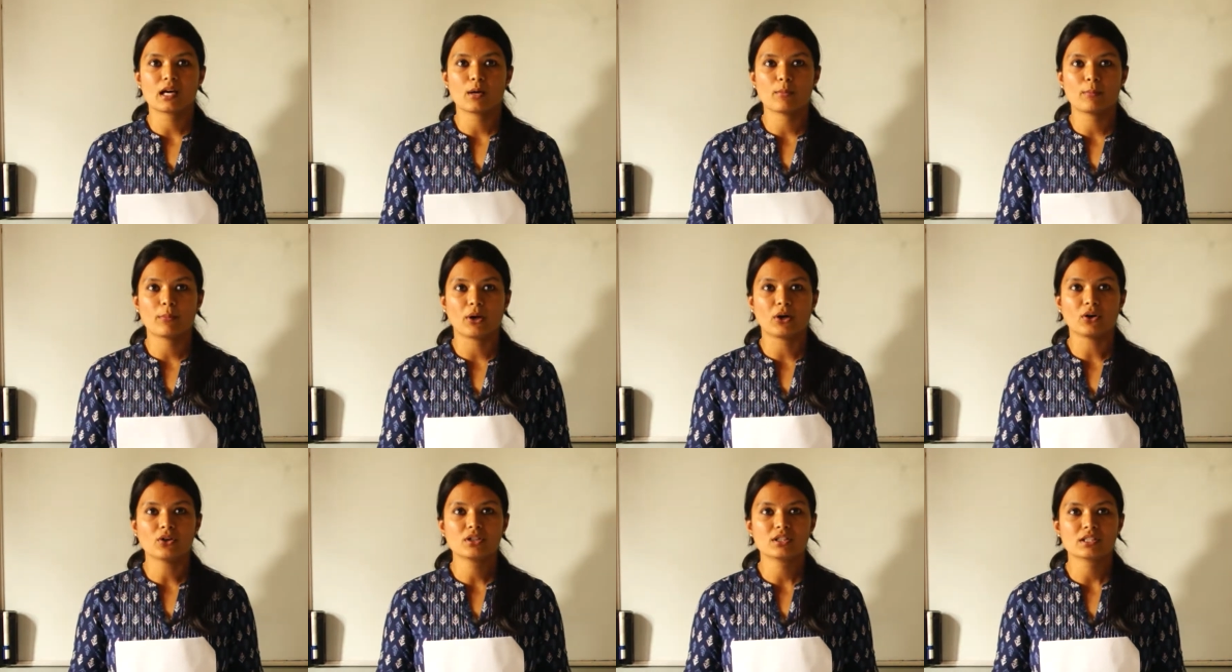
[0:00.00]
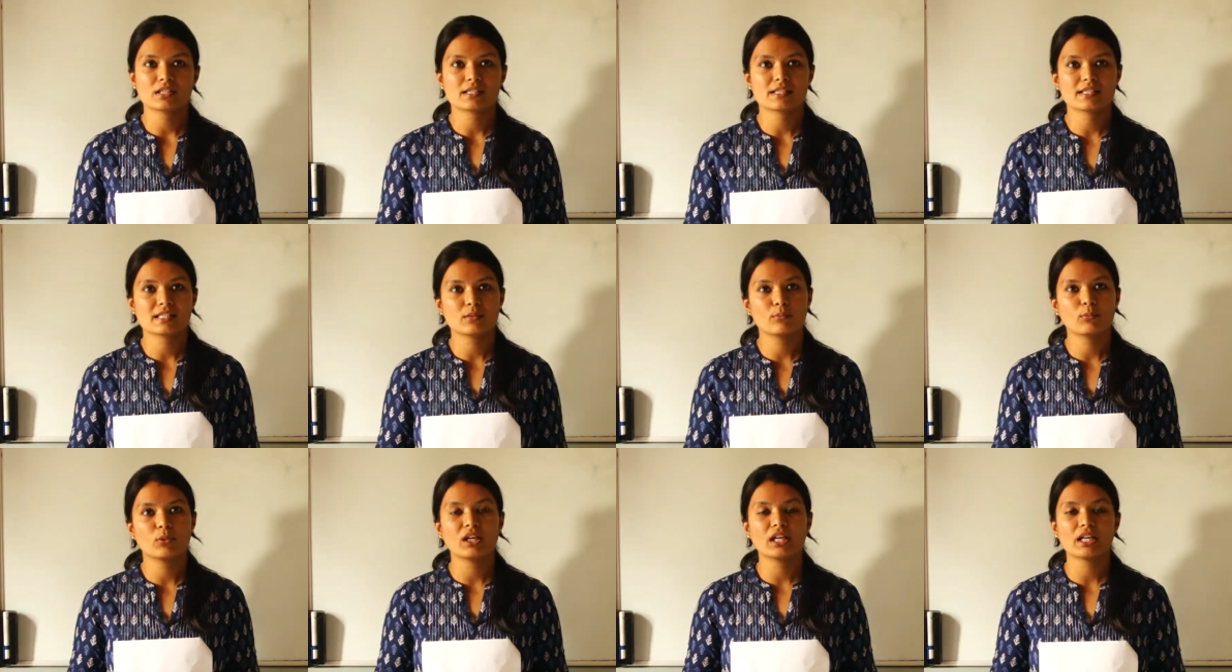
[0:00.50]
about
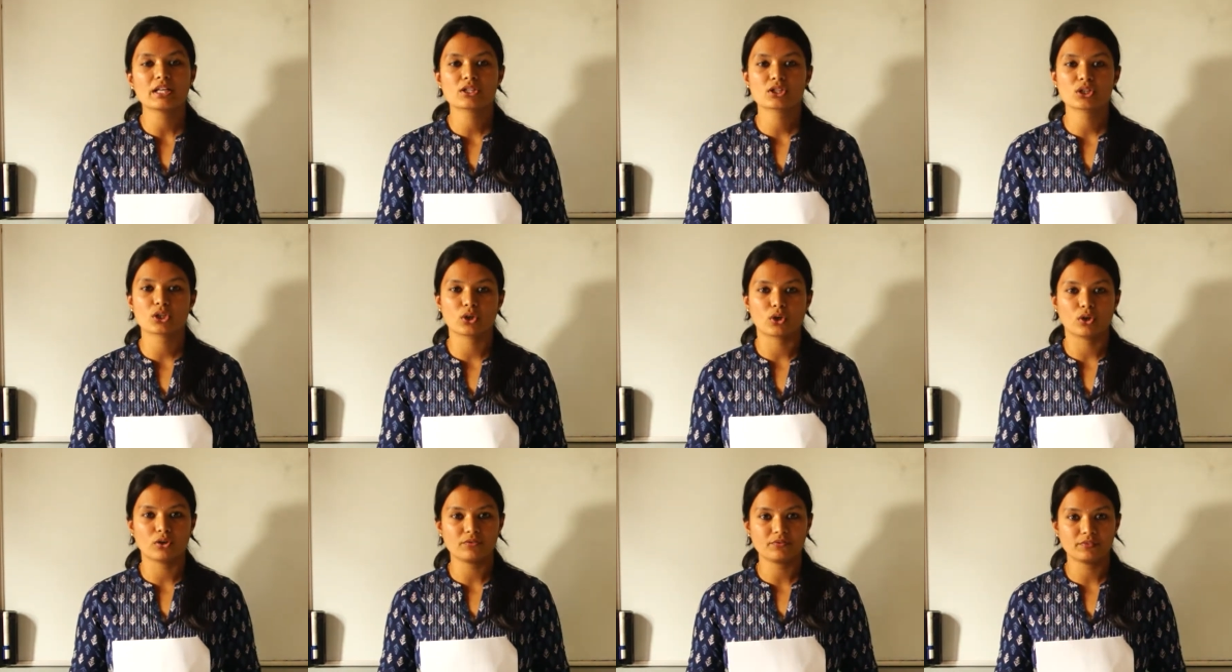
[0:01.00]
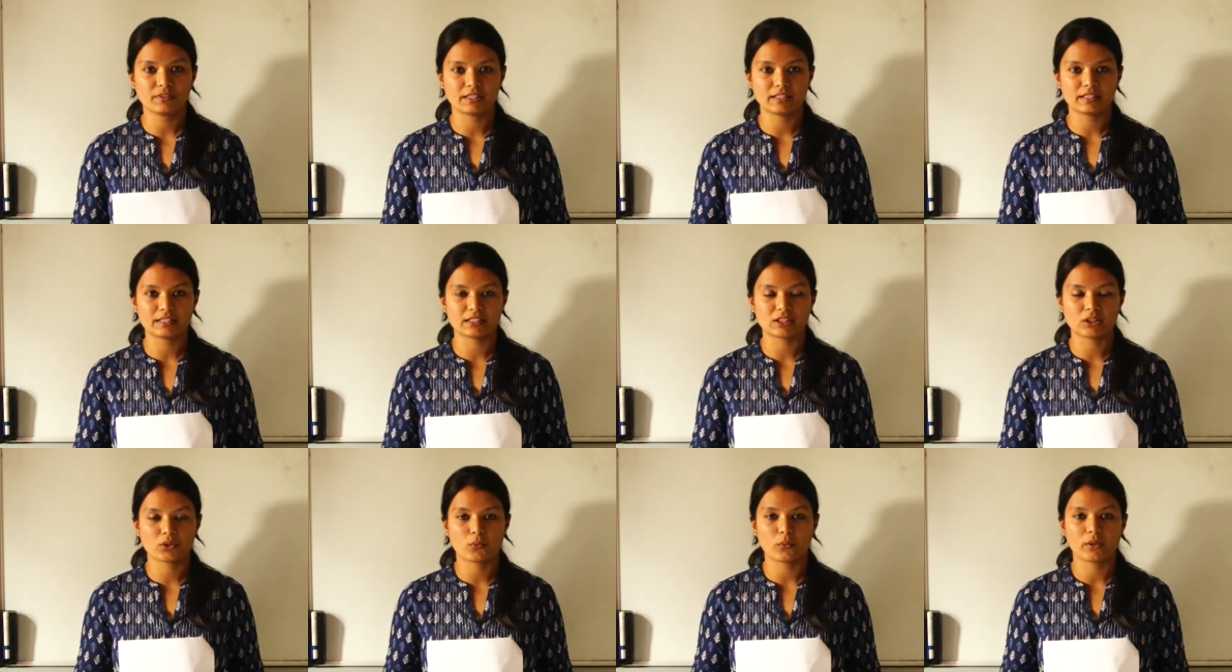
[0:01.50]
simulation of
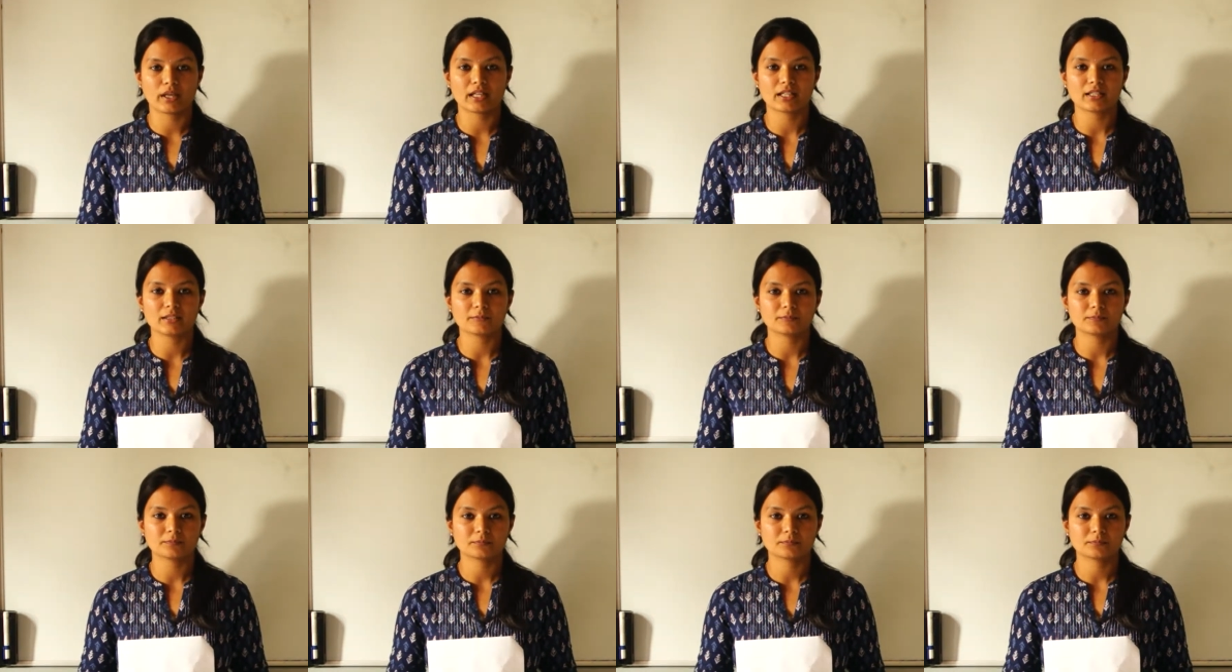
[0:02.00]
earthquake.